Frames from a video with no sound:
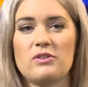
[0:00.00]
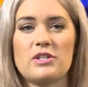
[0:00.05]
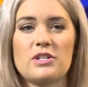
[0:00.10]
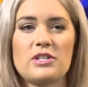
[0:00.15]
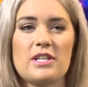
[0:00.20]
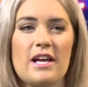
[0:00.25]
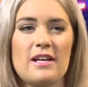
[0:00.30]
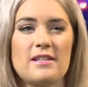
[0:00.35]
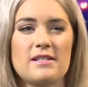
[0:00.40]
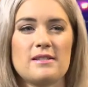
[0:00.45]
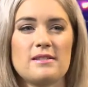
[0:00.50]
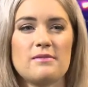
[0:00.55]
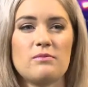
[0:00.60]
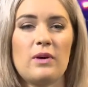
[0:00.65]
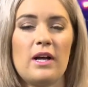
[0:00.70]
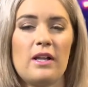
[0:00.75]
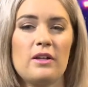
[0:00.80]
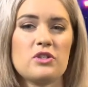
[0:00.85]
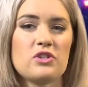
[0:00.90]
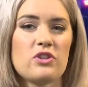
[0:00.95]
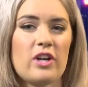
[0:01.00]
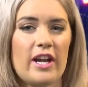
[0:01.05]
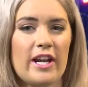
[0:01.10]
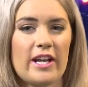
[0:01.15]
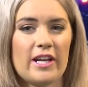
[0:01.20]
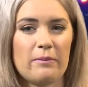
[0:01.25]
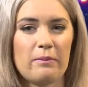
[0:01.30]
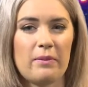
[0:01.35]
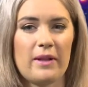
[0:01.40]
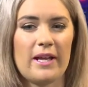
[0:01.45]
just as well as trying
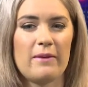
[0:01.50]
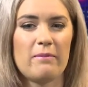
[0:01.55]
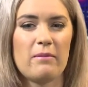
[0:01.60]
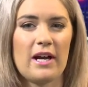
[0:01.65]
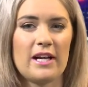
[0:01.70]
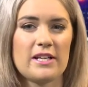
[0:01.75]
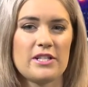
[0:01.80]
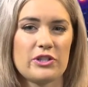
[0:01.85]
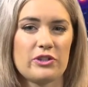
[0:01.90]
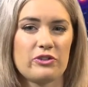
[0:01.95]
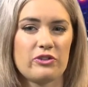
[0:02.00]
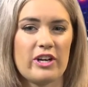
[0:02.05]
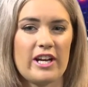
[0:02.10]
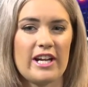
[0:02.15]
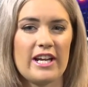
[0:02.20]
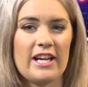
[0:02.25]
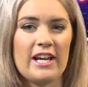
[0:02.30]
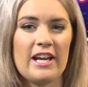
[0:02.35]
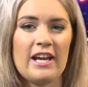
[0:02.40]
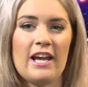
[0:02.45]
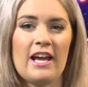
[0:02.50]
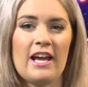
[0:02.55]
to complete my degree,